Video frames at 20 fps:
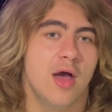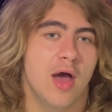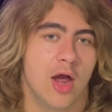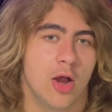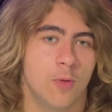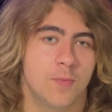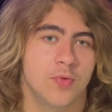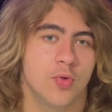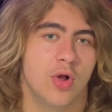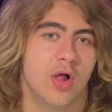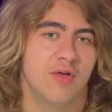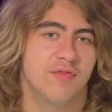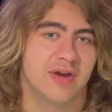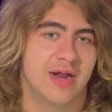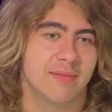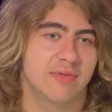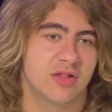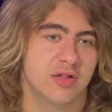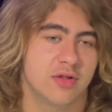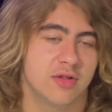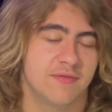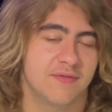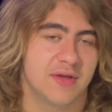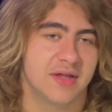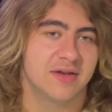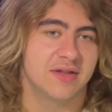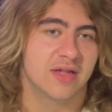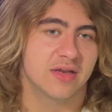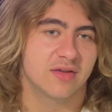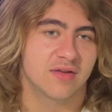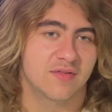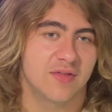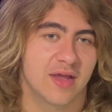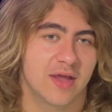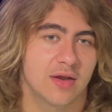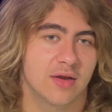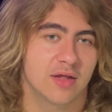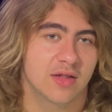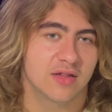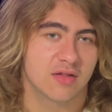I hope you all have an absolutely fantastic
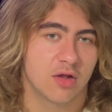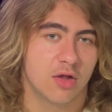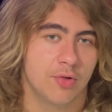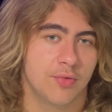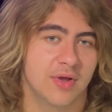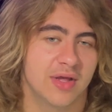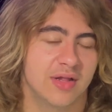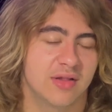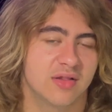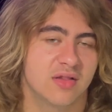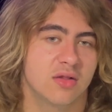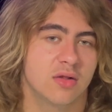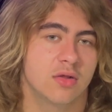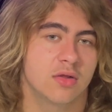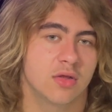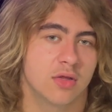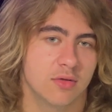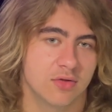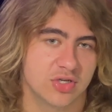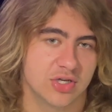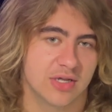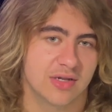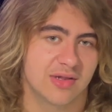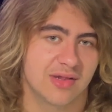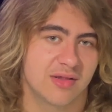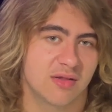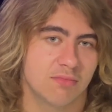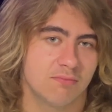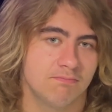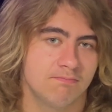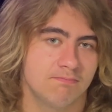day. And as always, go Jets.